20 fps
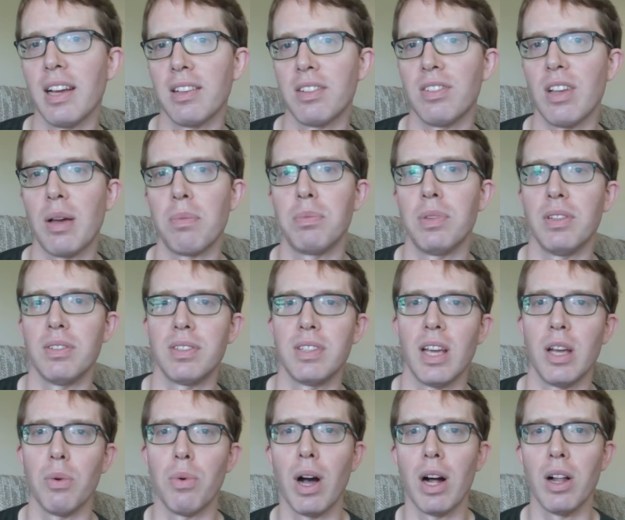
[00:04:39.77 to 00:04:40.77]
accept and
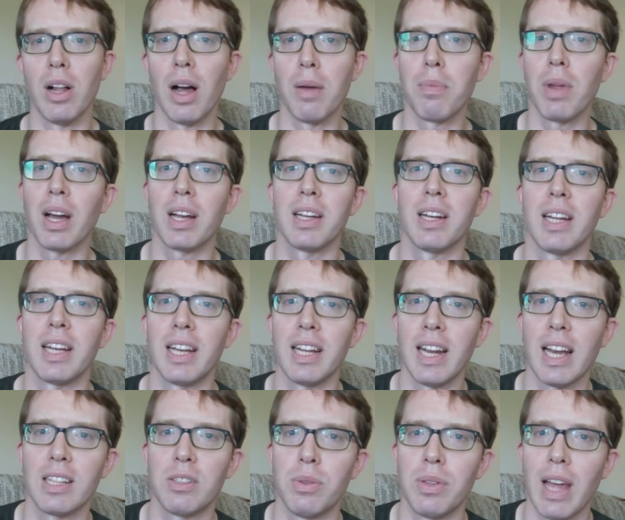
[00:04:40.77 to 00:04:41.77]
say well i'm not going to
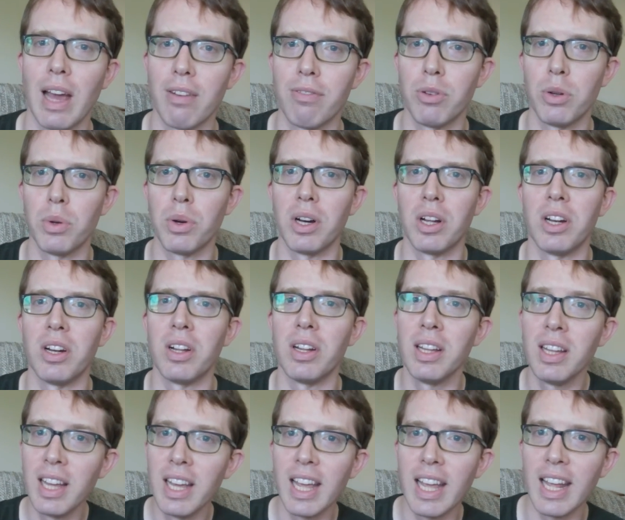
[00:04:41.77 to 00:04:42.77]
connect with everyone
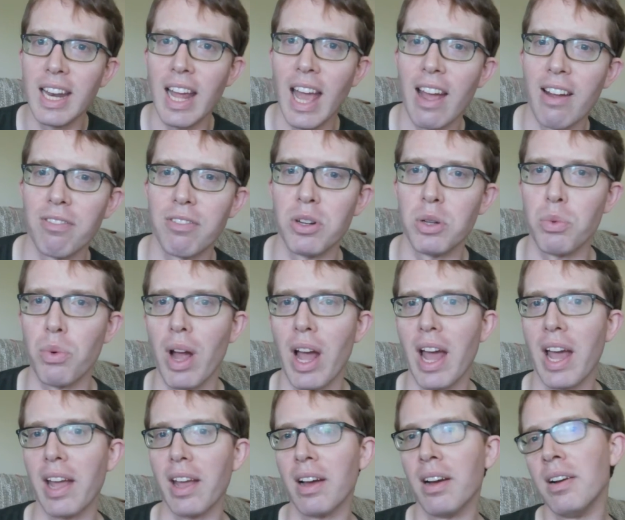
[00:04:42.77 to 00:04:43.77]
in every
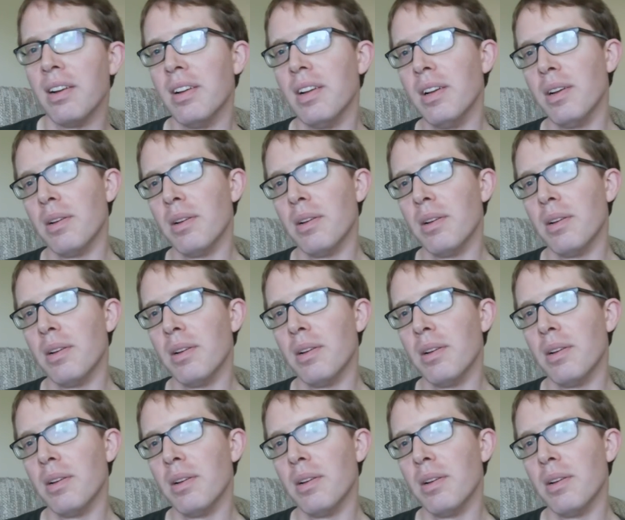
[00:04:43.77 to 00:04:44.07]
way